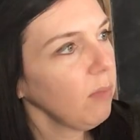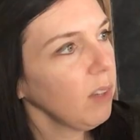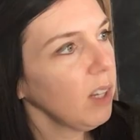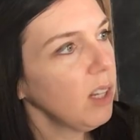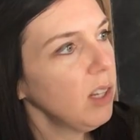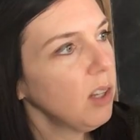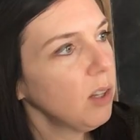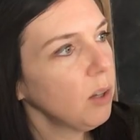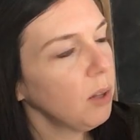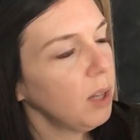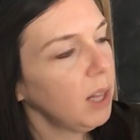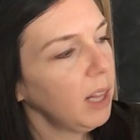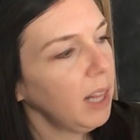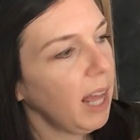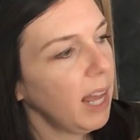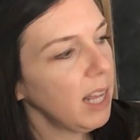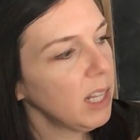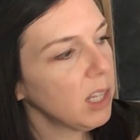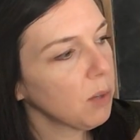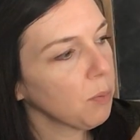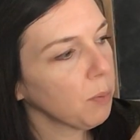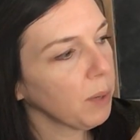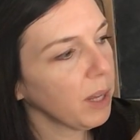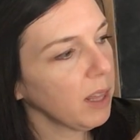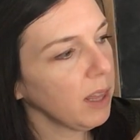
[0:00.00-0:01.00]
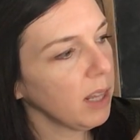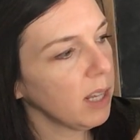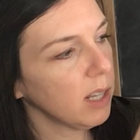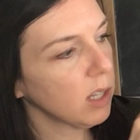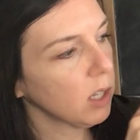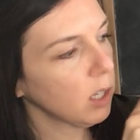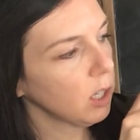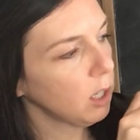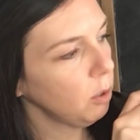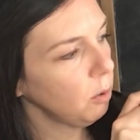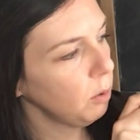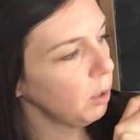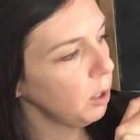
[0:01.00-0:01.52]
So let's read this
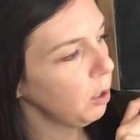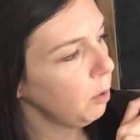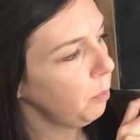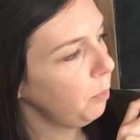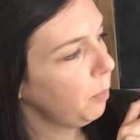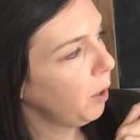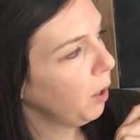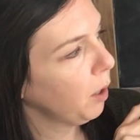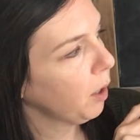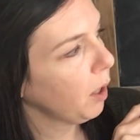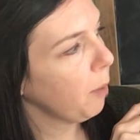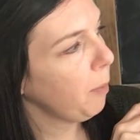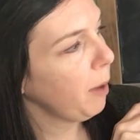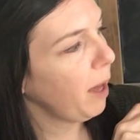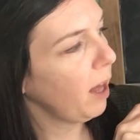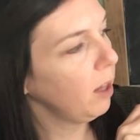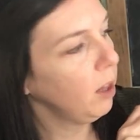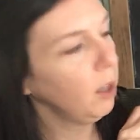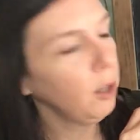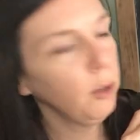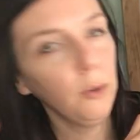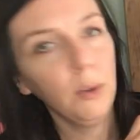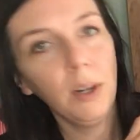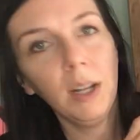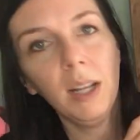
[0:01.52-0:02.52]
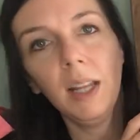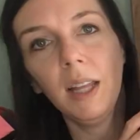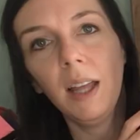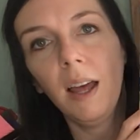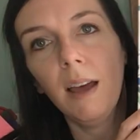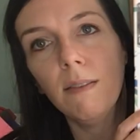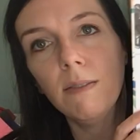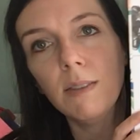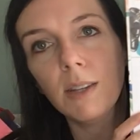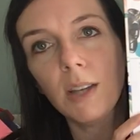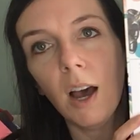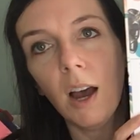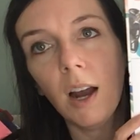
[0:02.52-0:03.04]
cute little book about Luna
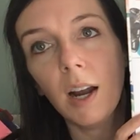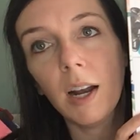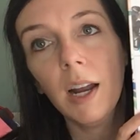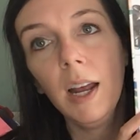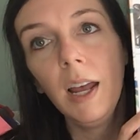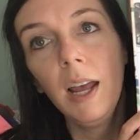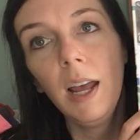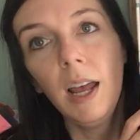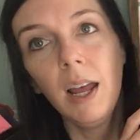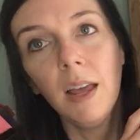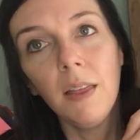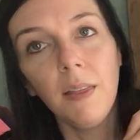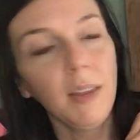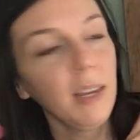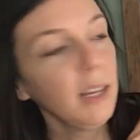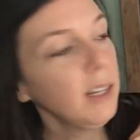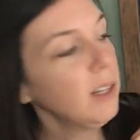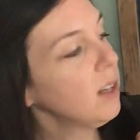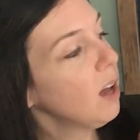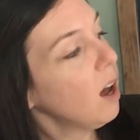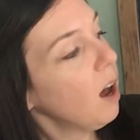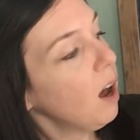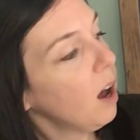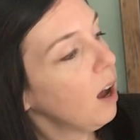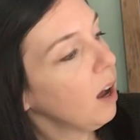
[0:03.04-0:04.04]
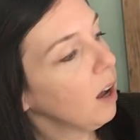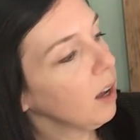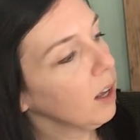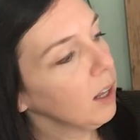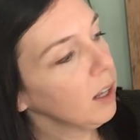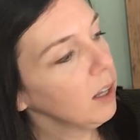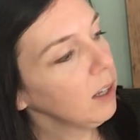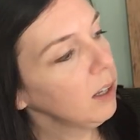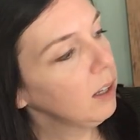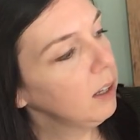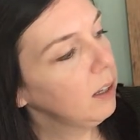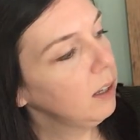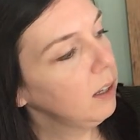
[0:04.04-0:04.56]
Loves Art. These are
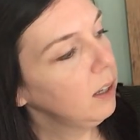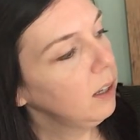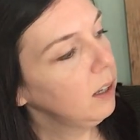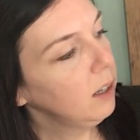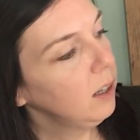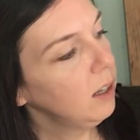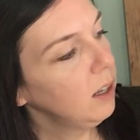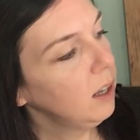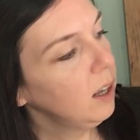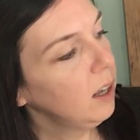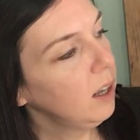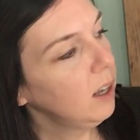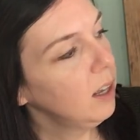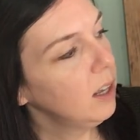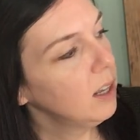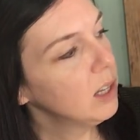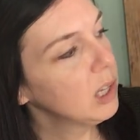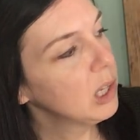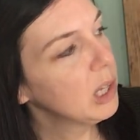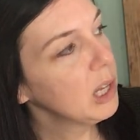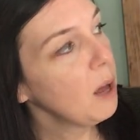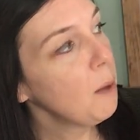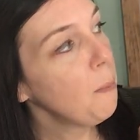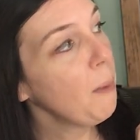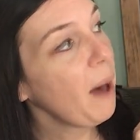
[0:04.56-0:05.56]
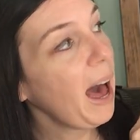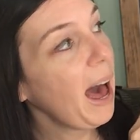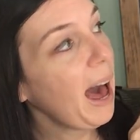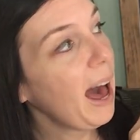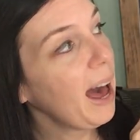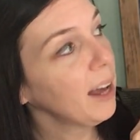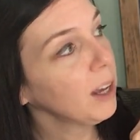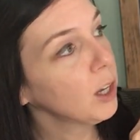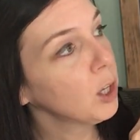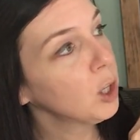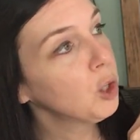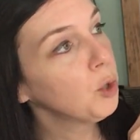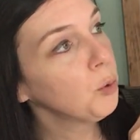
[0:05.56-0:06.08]
some
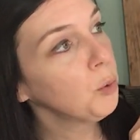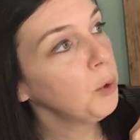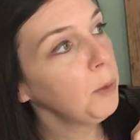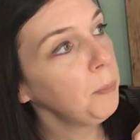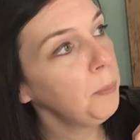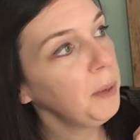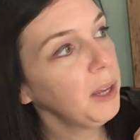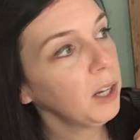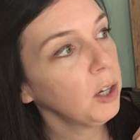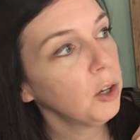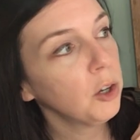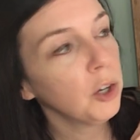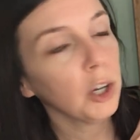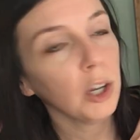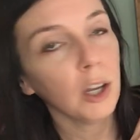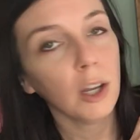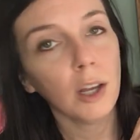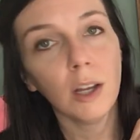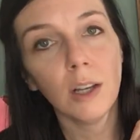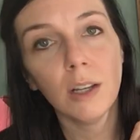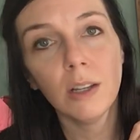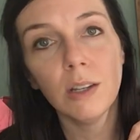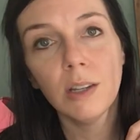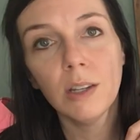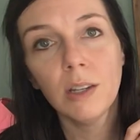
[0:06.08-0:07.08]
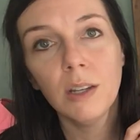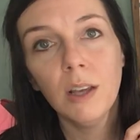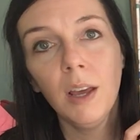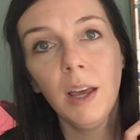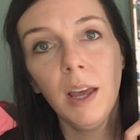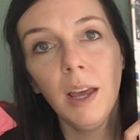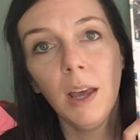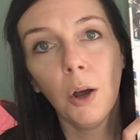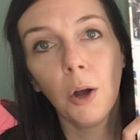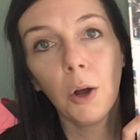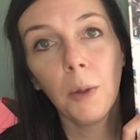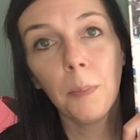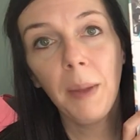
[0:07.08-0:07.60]
actual pictures
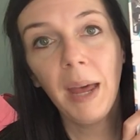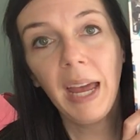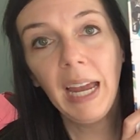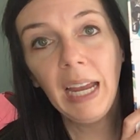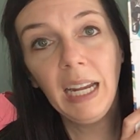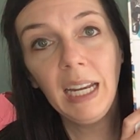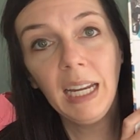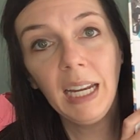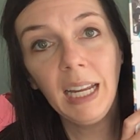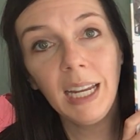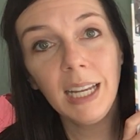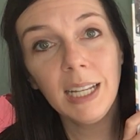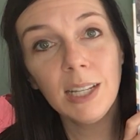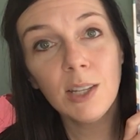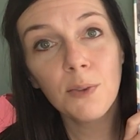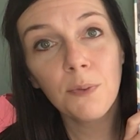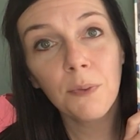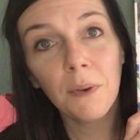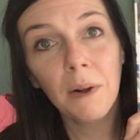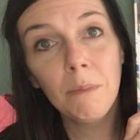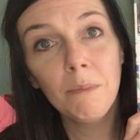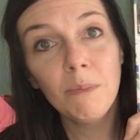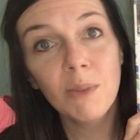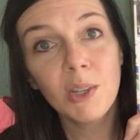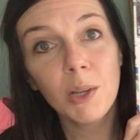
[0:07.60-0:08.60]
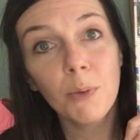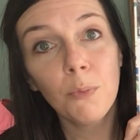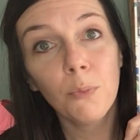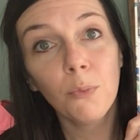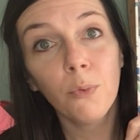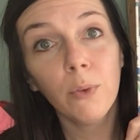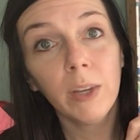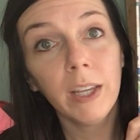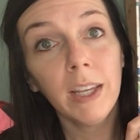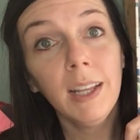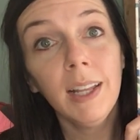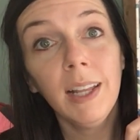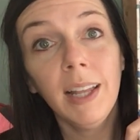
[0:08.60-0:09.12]
or paintings from some
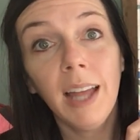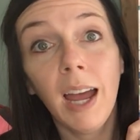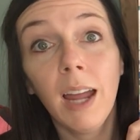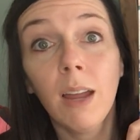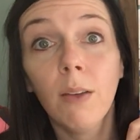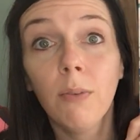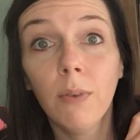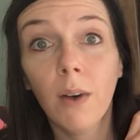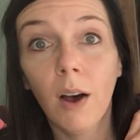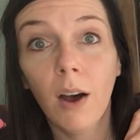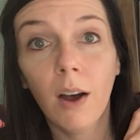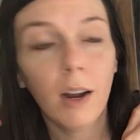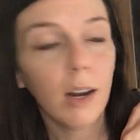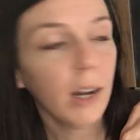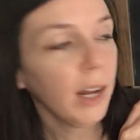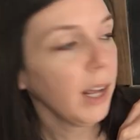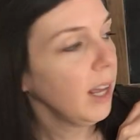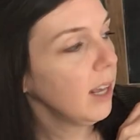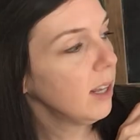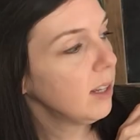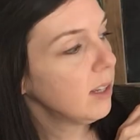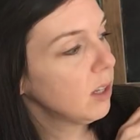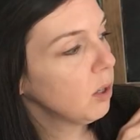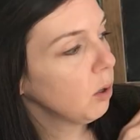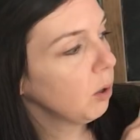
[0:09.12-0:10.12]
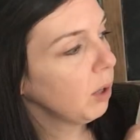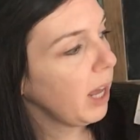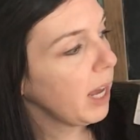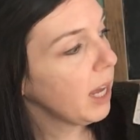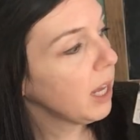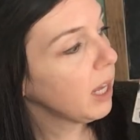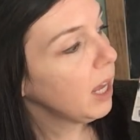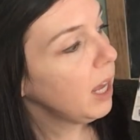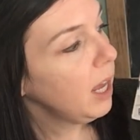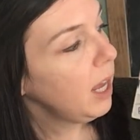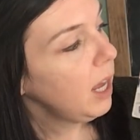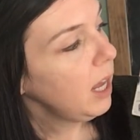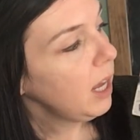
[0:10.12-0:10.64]
real life artists. So
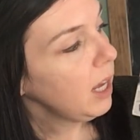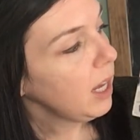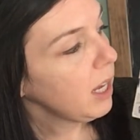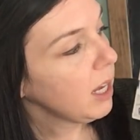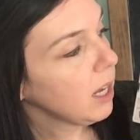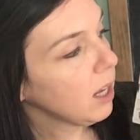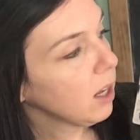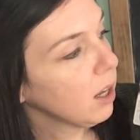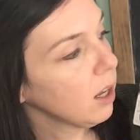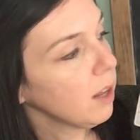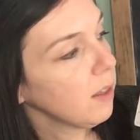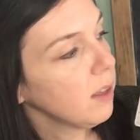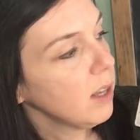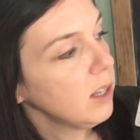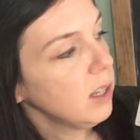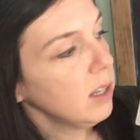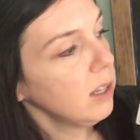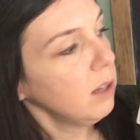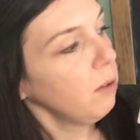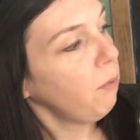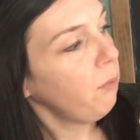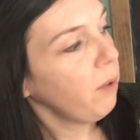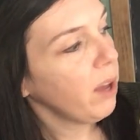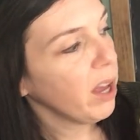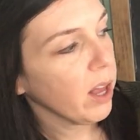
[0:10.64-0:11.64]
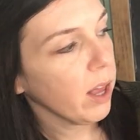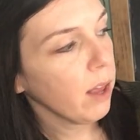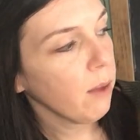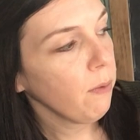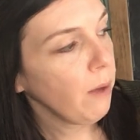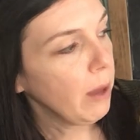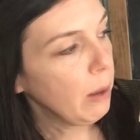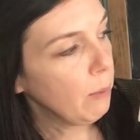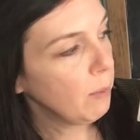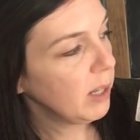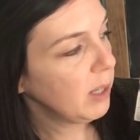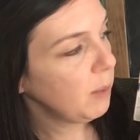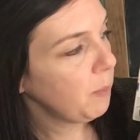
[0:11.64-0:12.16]
like here, this is a very
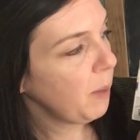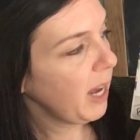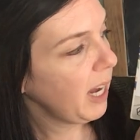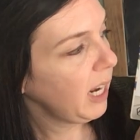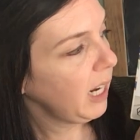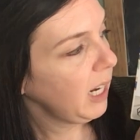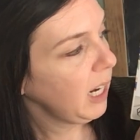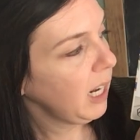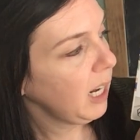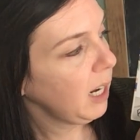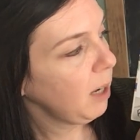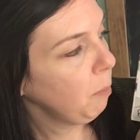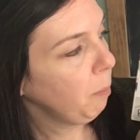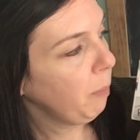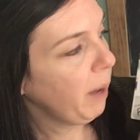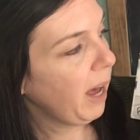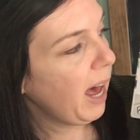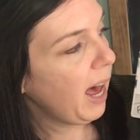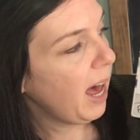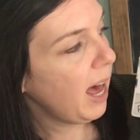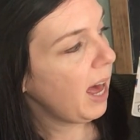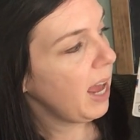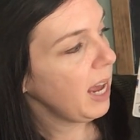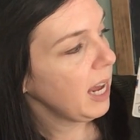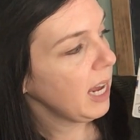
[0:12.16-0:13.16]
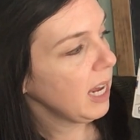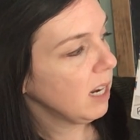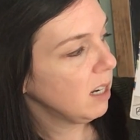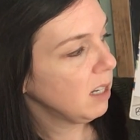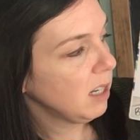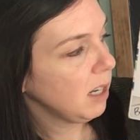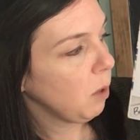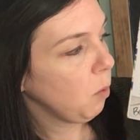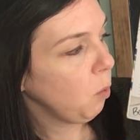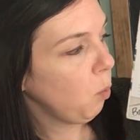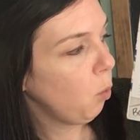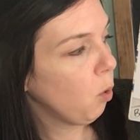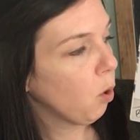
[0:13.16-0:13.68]
famous painting by
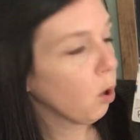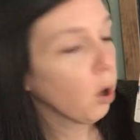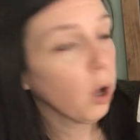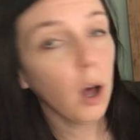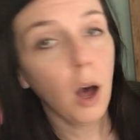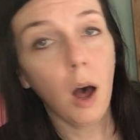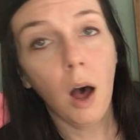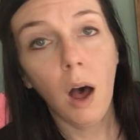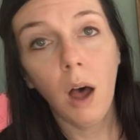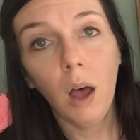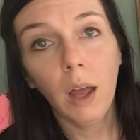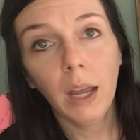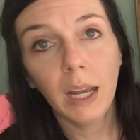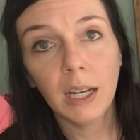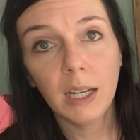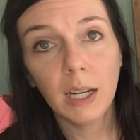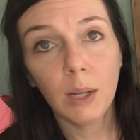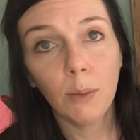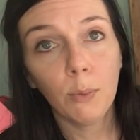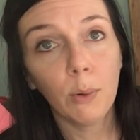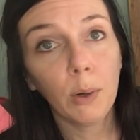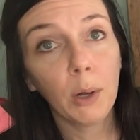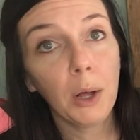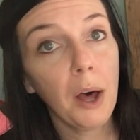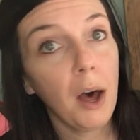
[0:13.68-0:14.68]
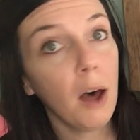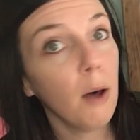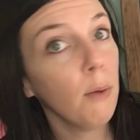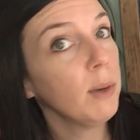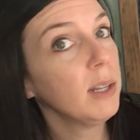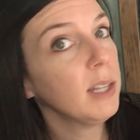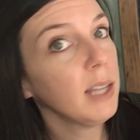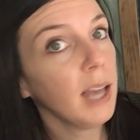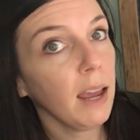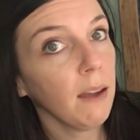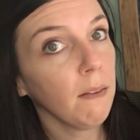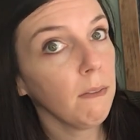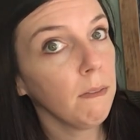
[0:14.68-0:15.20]
Andy Warhol. Andy Warhol was
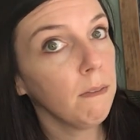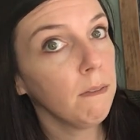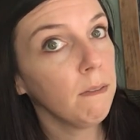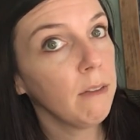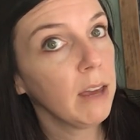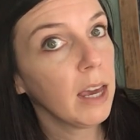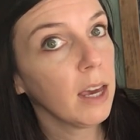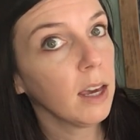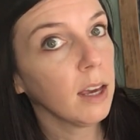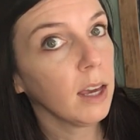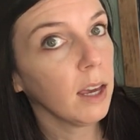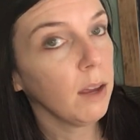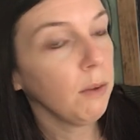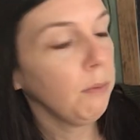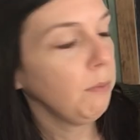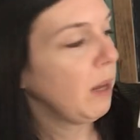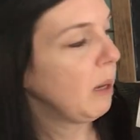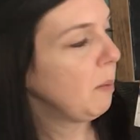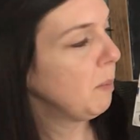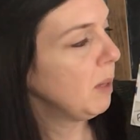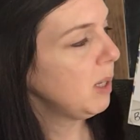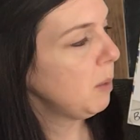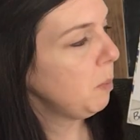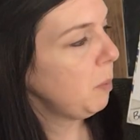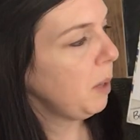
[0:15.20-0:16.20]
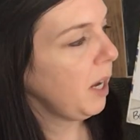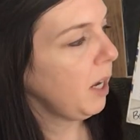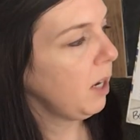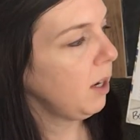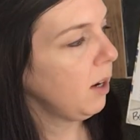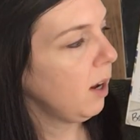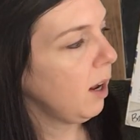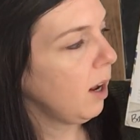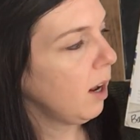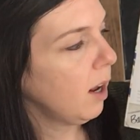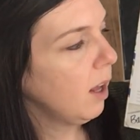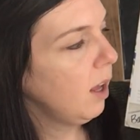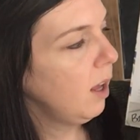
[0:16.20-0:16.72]
a very famous
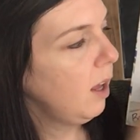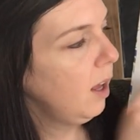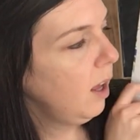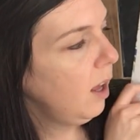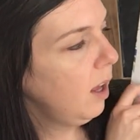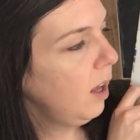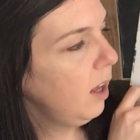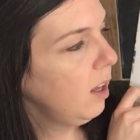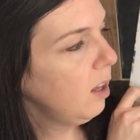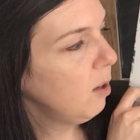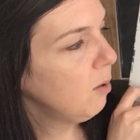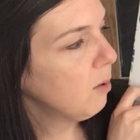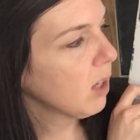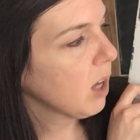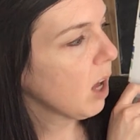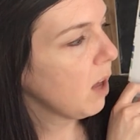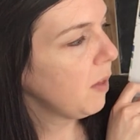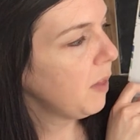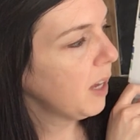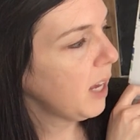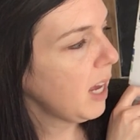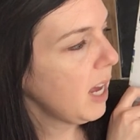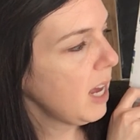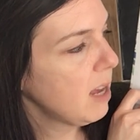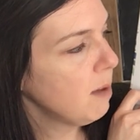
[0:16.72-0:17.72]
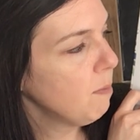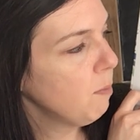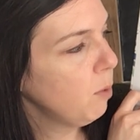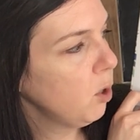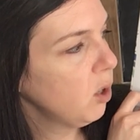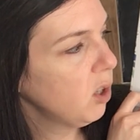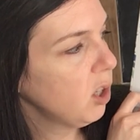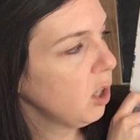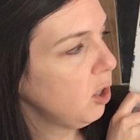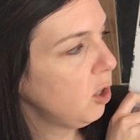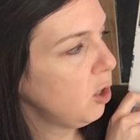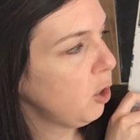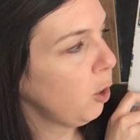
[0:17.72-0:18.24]
painter. It was called the
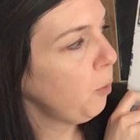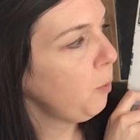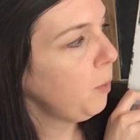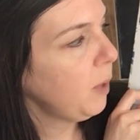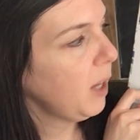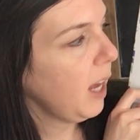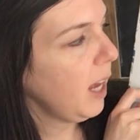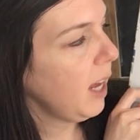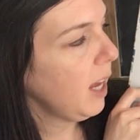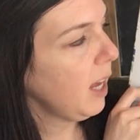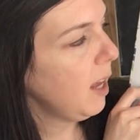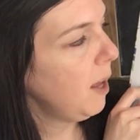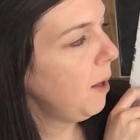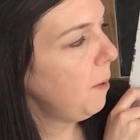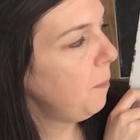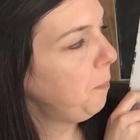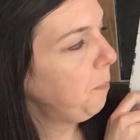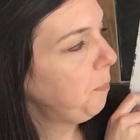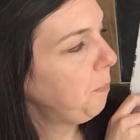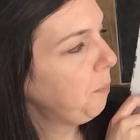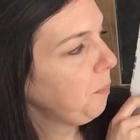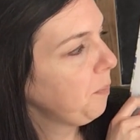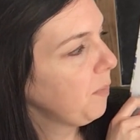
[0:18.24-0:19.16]
Campbell's Soup Can.